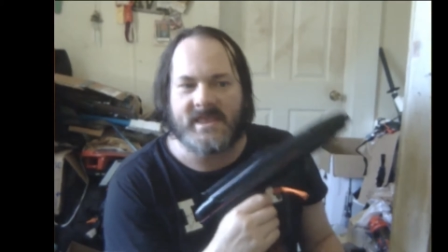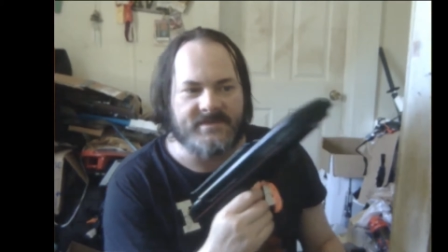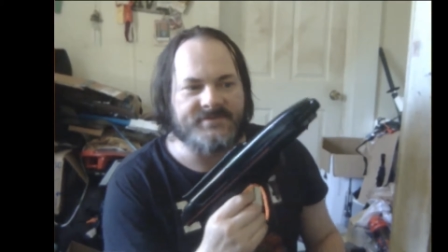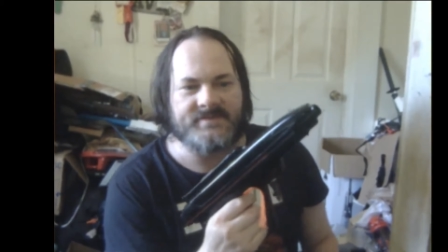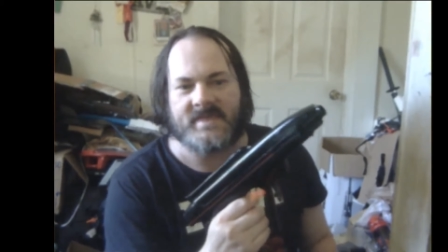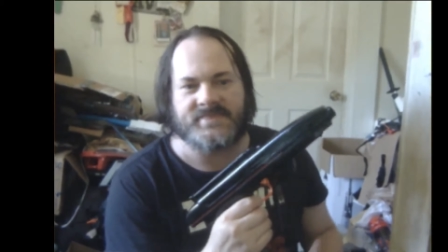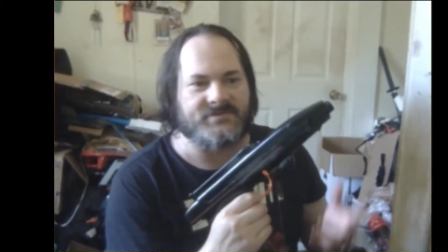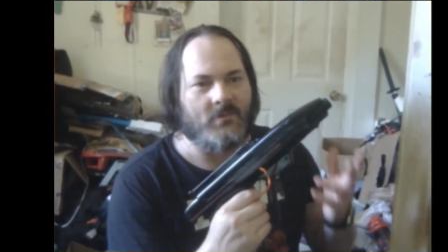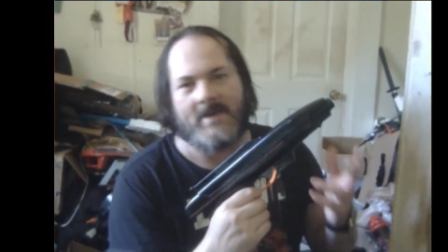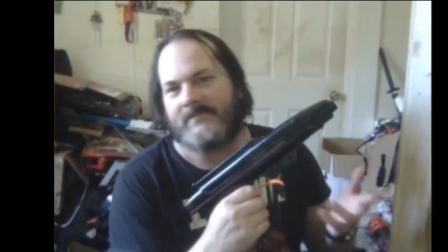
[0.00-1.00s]
it that
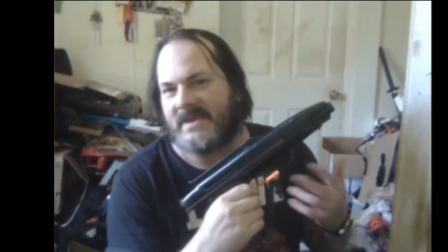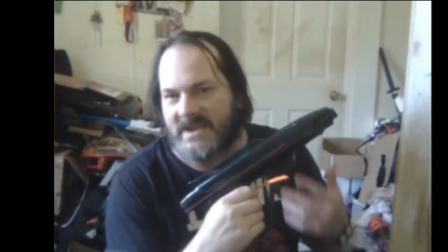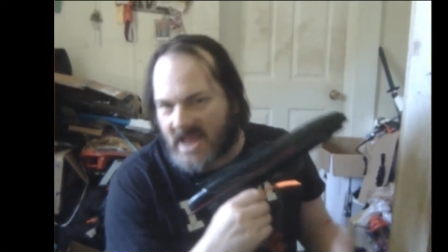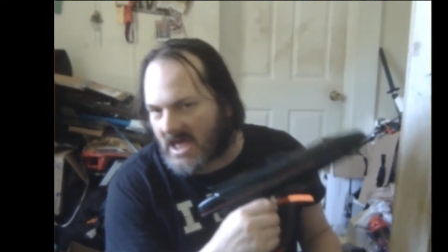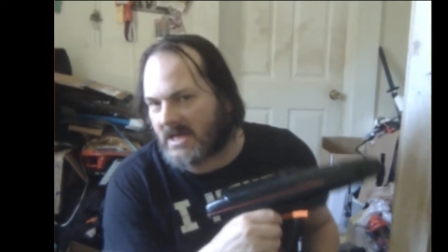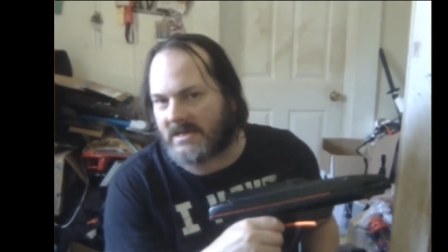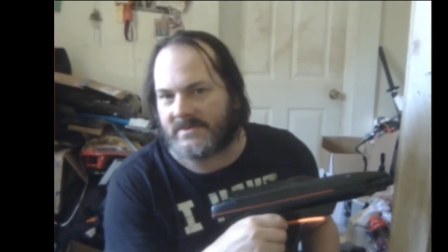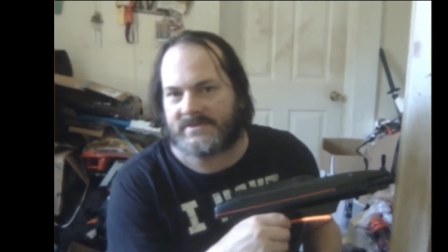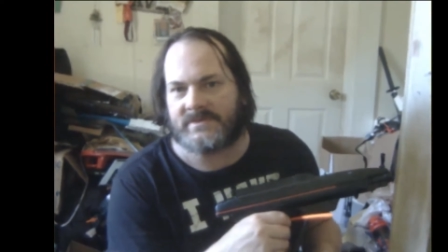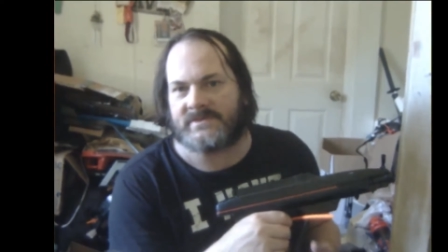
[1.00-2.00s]
this weapon
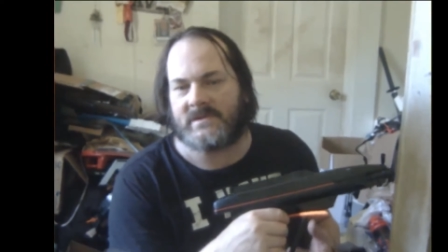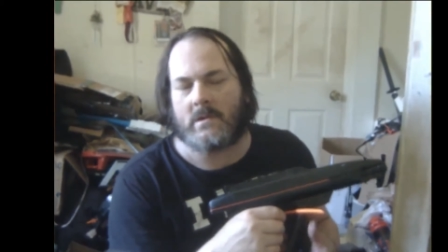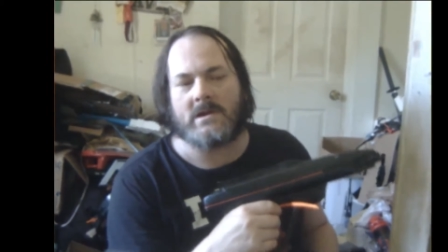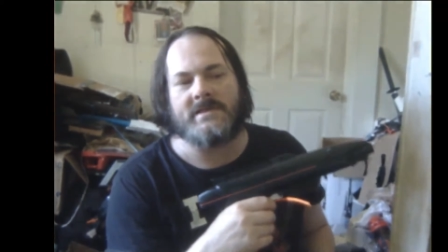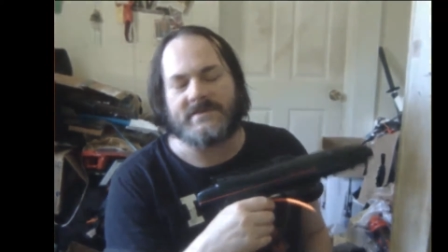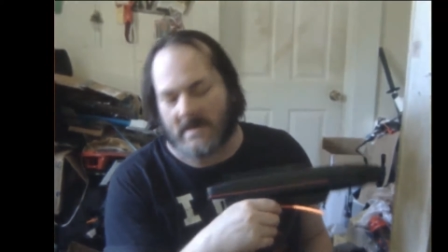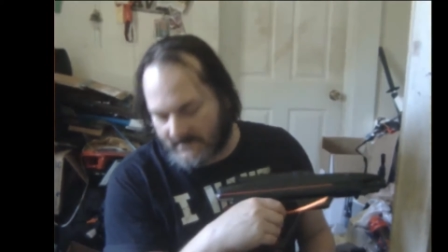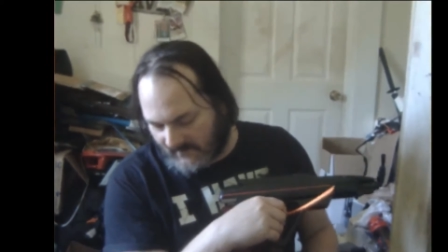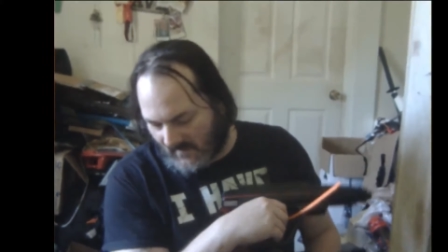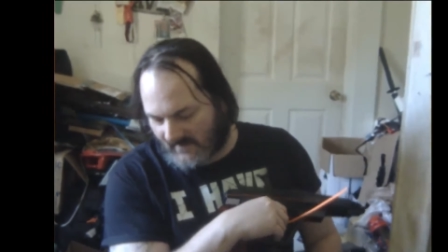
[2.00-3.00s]
does, and so on and so
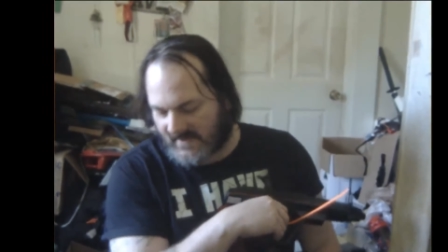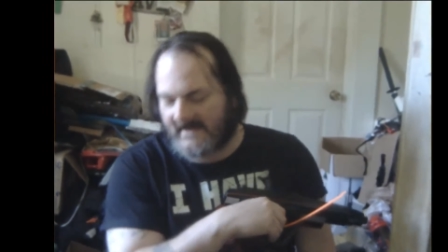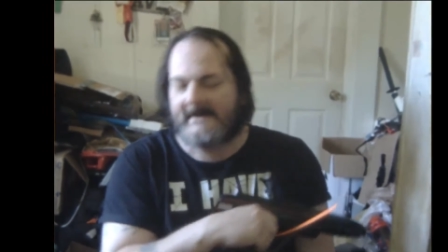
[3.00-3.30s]
forth.